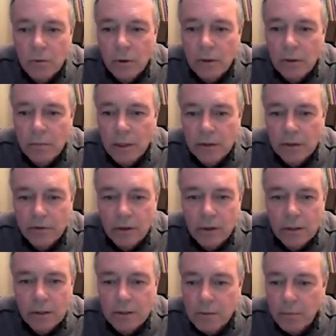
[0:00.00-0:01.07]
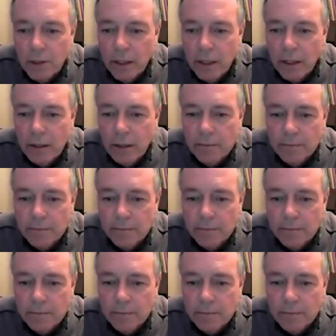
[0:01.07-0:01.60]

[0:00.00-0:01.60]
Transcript: ornamental for our display here.